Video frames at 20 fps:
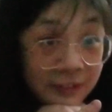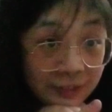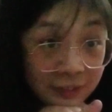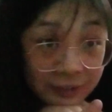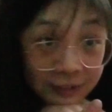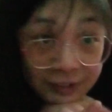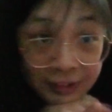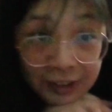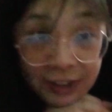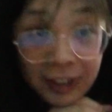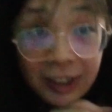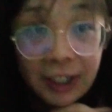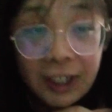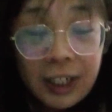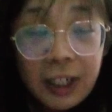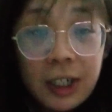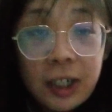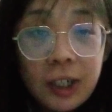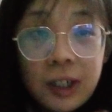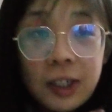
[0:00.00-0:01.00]

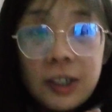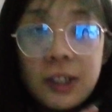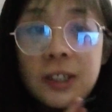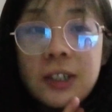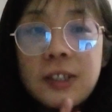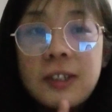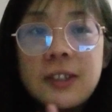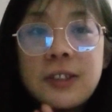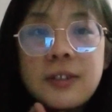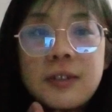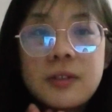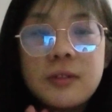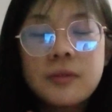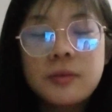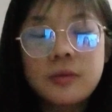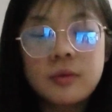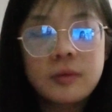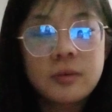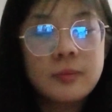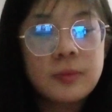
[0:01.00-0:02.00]

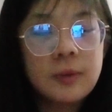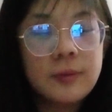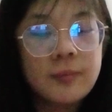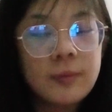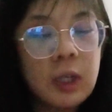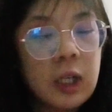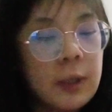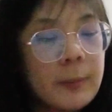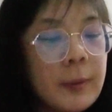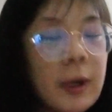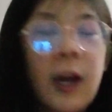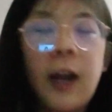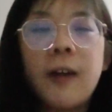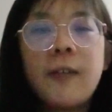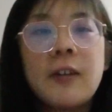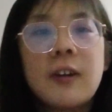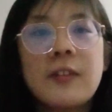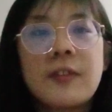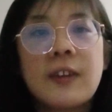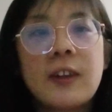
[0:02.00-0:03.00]
with my
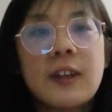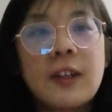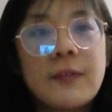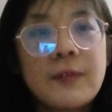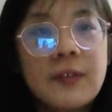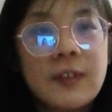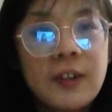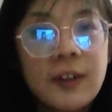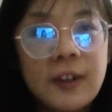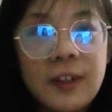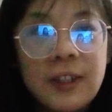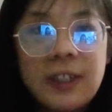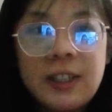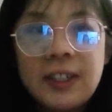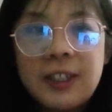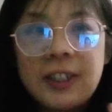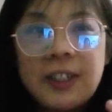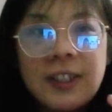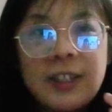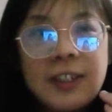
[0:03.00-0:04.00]
parents, definitely.
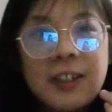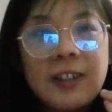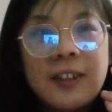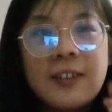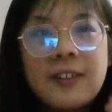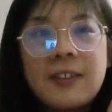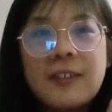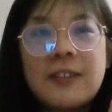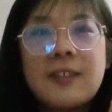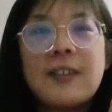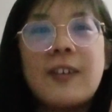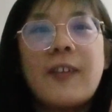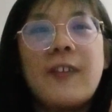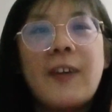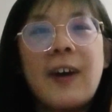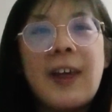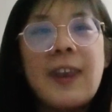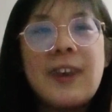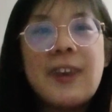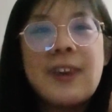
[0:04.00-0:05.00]

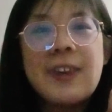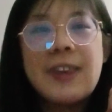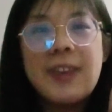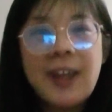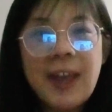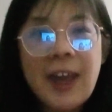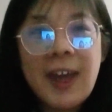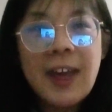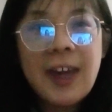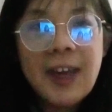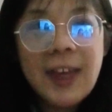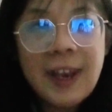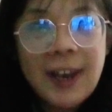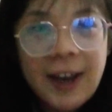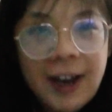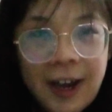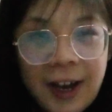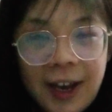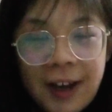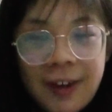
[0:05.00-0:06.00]
So, and then
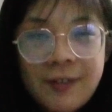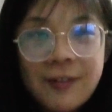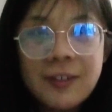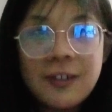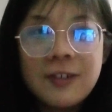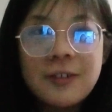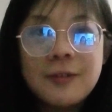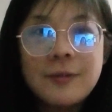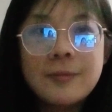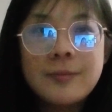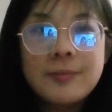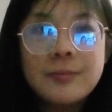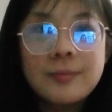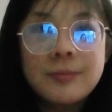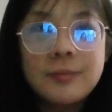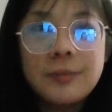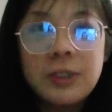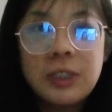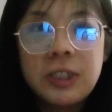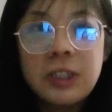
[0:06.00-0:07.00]
I will
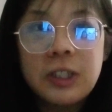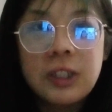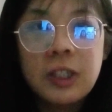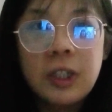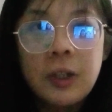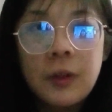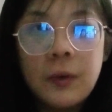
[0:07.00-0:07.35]
be.